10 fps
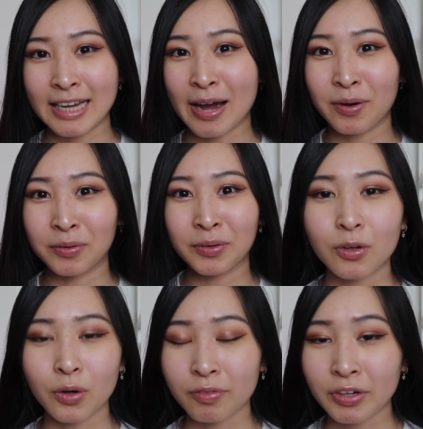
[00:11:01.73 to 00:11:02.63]
down
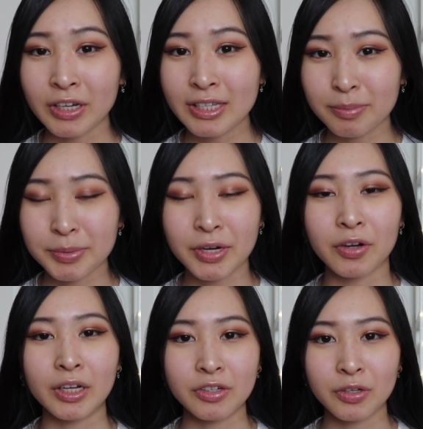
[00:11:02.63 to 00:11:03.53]
or if there is some
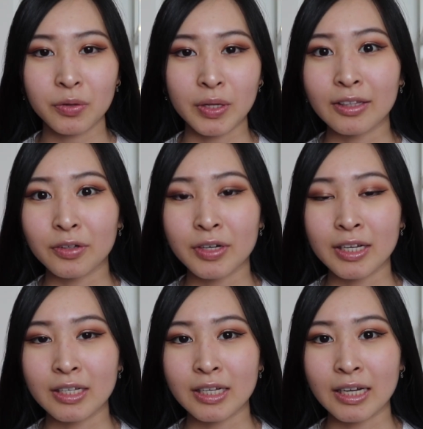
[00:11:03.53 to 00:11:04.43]
security issue, then there
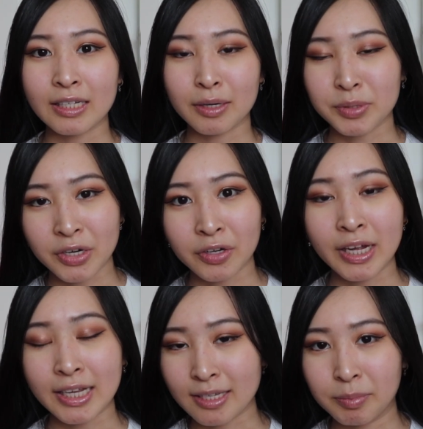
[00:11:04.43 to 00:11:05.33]
is a cybersecurity
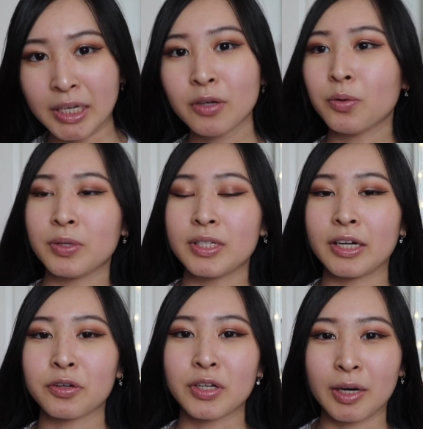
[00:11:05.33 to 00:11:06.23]
SME who is
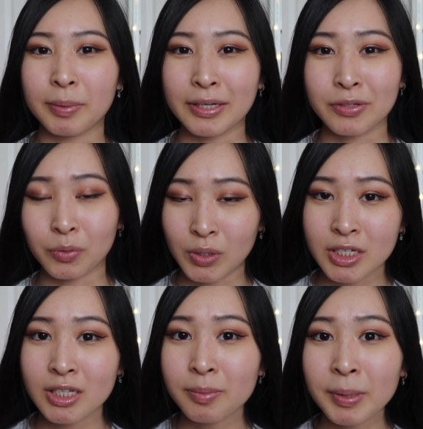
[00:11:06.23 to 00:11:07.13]
there to help answer
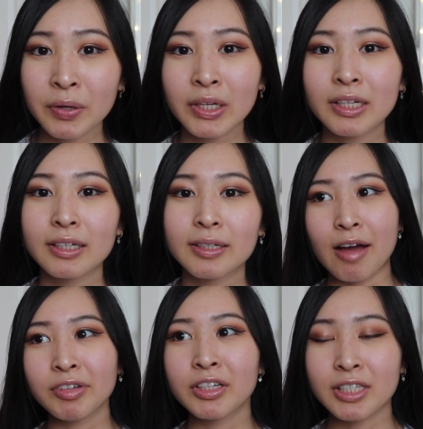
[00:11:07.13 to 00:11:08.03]
questions about it.
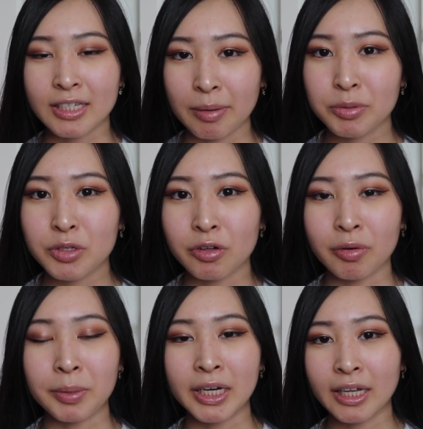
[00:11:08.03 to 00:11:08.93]
Having good steps to
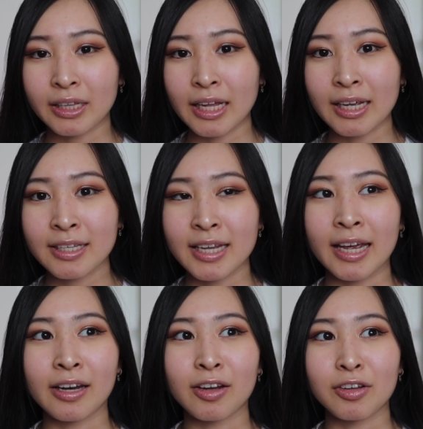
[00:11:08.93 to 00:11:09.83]
remediate things
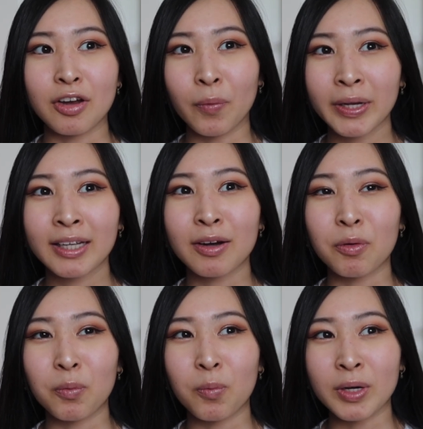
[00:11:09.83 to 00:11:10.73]
and knowing
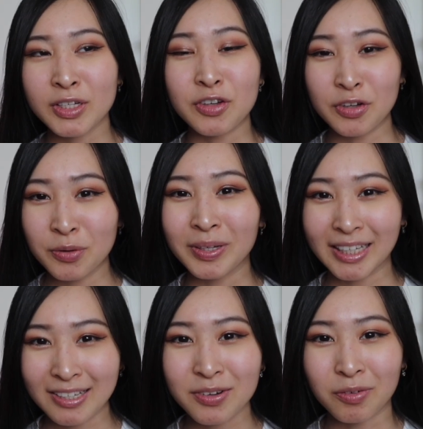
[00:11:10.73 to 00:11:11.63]
what to do when
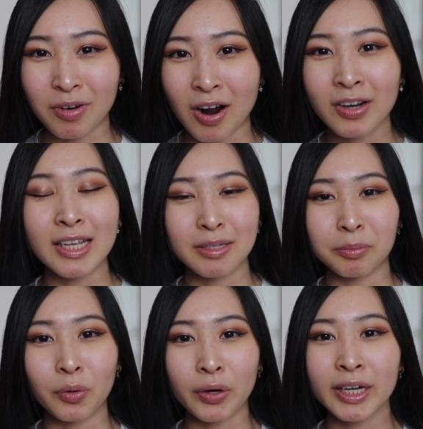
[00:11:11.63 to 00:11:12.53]
things go wrong is
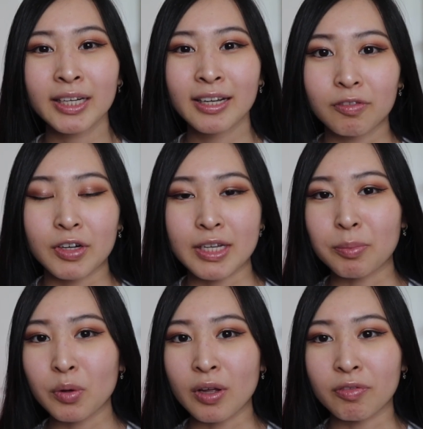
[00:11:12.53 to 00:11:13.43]
important. For
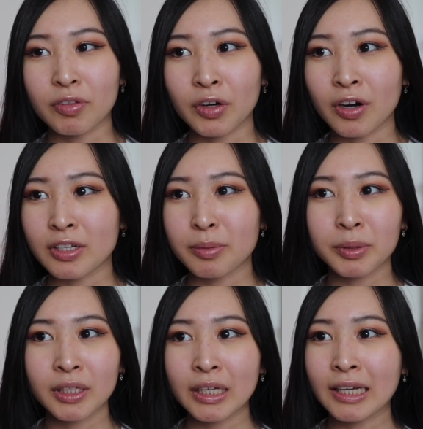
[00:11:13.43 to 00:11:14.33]
example, if there are
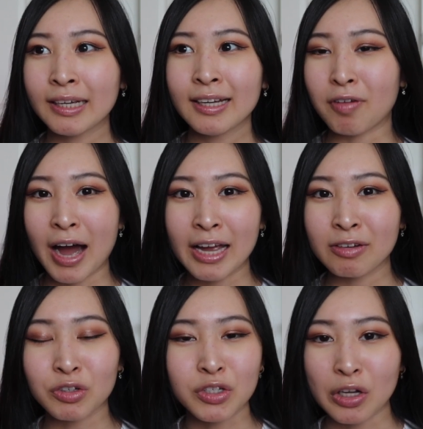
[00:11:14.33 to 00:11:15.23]
typically
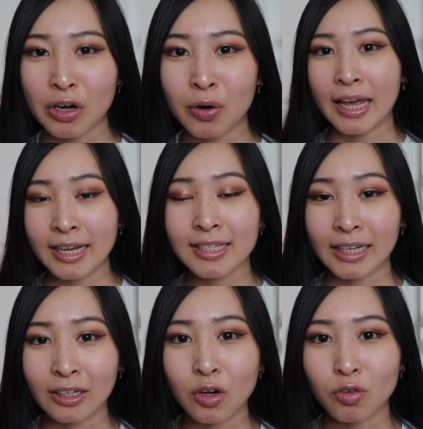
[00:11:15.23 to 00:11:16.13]
five or so things
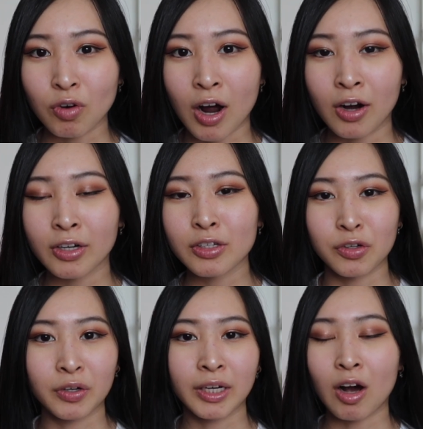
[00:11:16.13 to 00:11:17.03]
that can go wrong
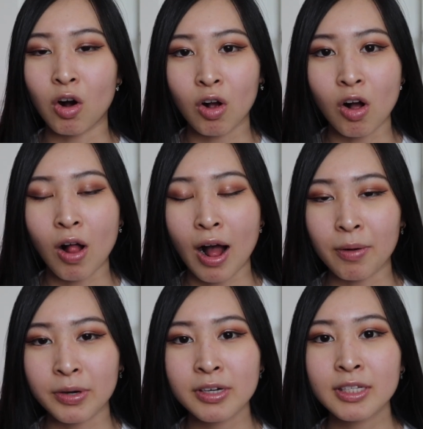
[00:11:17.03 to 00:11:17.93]
during on-call
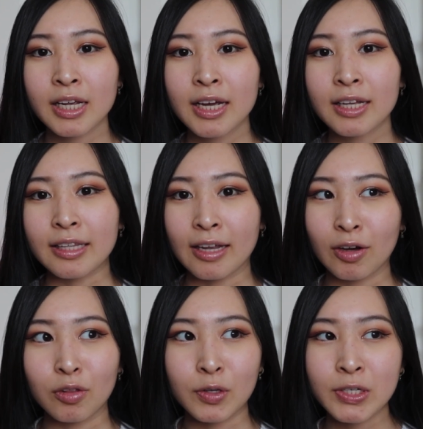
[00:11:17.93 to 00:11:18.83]
hours,
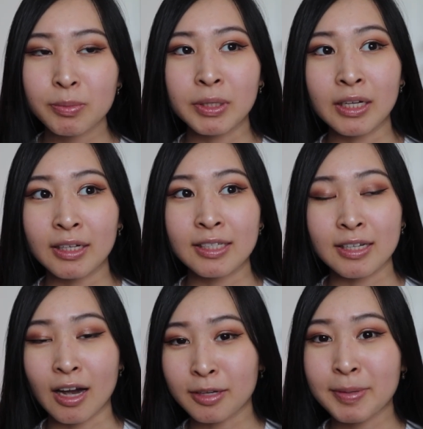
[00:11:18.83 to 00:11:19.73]
then those should be
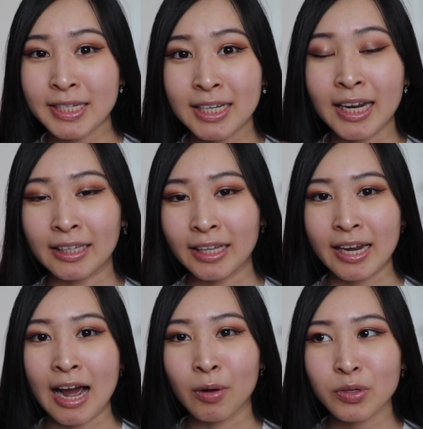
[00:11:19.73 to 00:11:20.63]
documented and
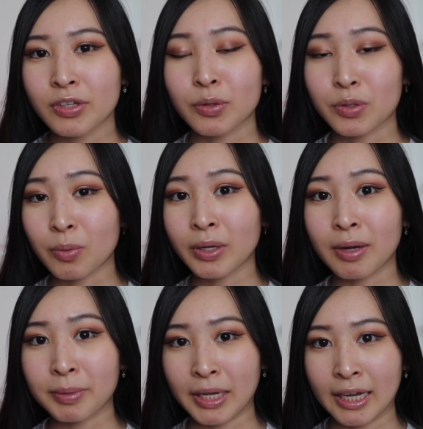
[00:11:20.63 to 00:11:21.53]
laid out. So someone
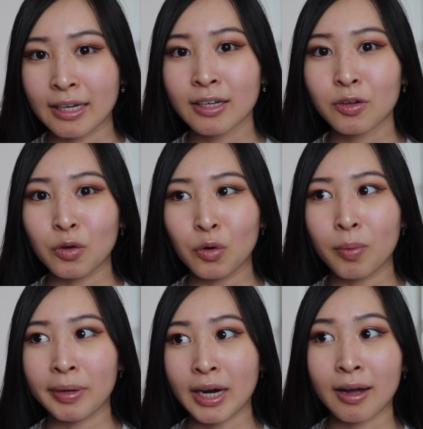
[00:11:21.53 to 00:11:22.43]
coming in who
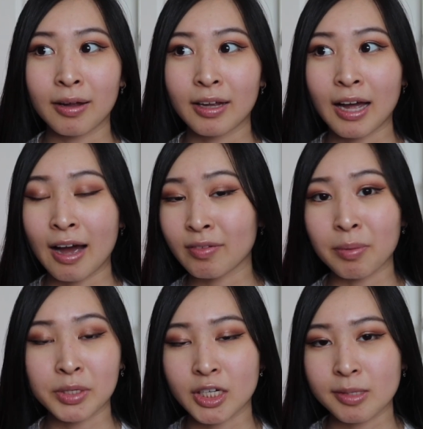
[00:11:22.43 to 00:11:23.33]
may not have
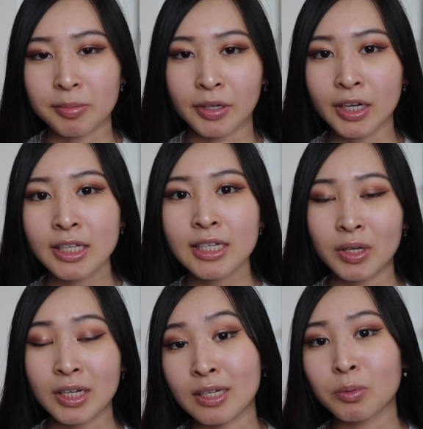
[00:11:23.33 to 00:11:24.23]
that much experience
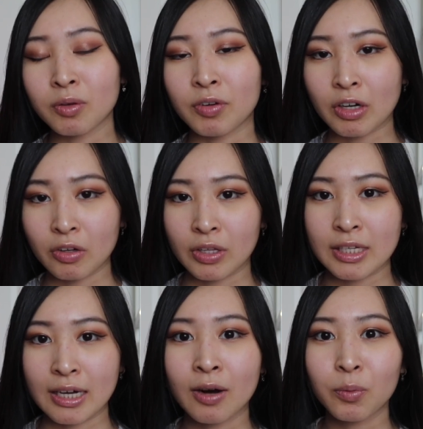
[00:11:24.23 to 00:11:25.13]
is able to figure
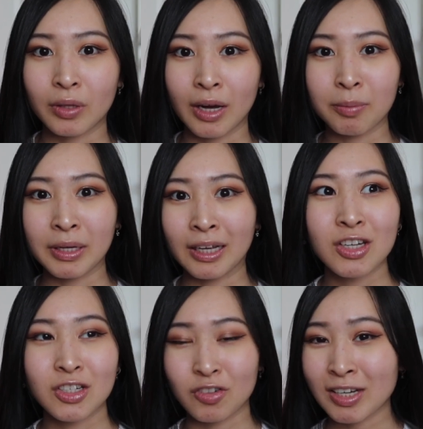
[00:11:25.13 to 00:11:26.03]
things out without being
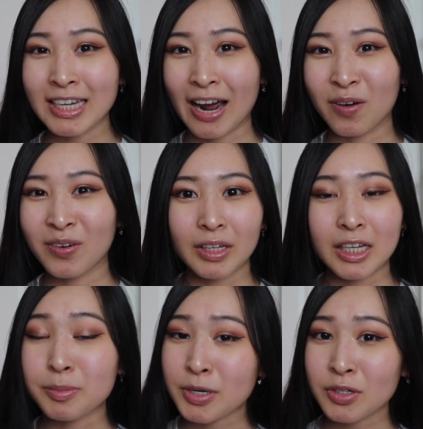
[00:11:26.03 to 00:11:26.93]
stressed out,
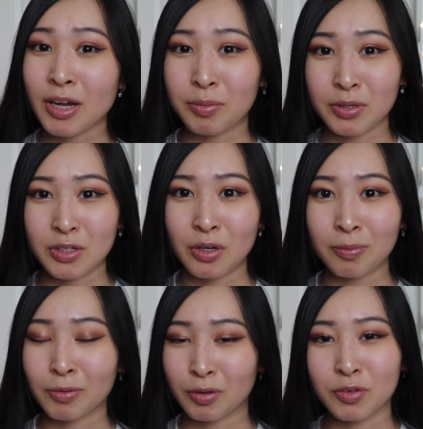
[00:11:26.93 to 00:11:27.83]
especially I would
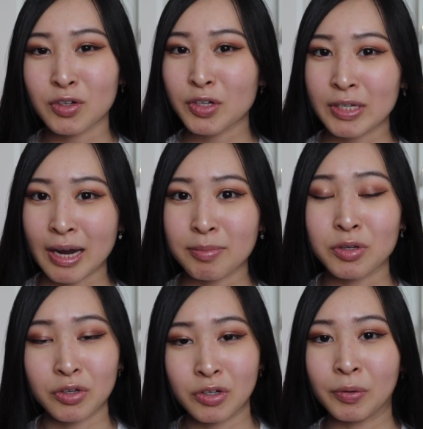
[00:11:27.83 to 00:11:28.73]
assume for the first few times
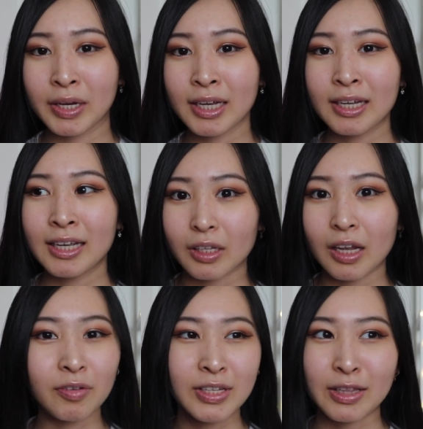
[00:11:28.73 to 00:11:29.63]
you're doing it.
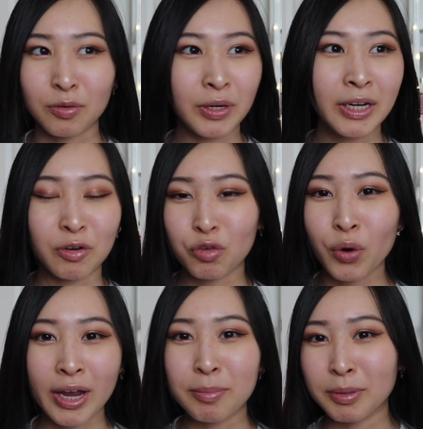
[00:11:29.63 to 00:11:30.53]
If it's at 3 or 4
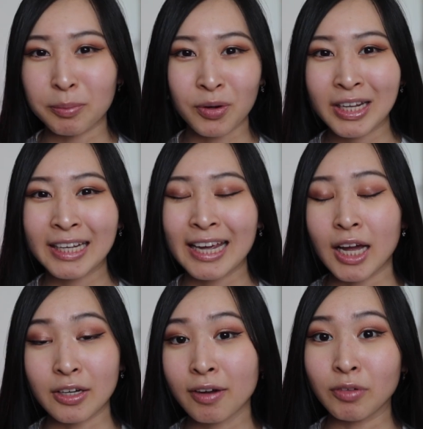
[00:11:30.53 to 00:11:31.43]
a.m. in the morning,
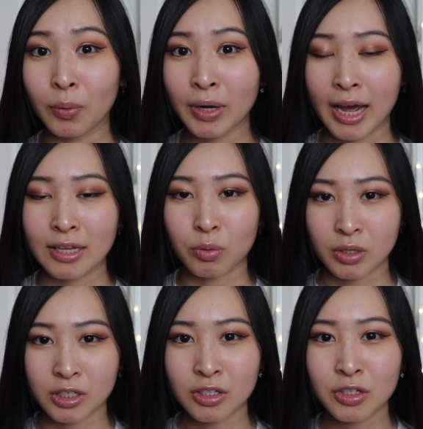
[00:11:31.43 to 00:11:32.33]
you have no one ask
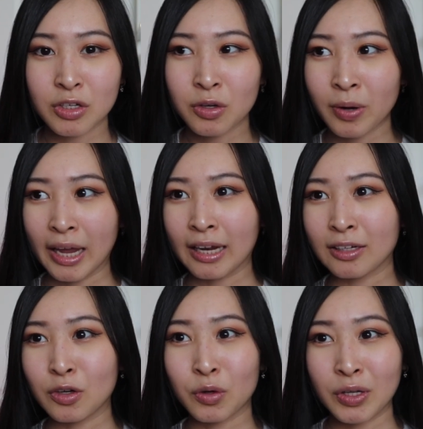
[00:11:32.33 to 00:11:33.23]
questions happens to you and
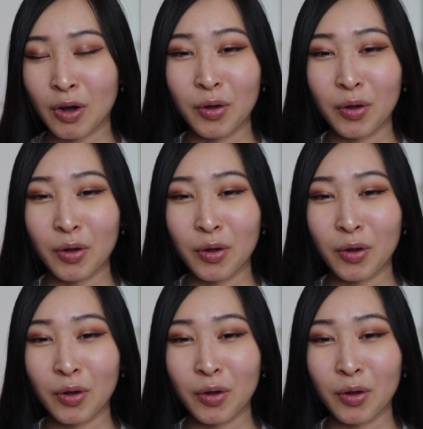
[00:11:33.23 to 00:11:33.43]
you're the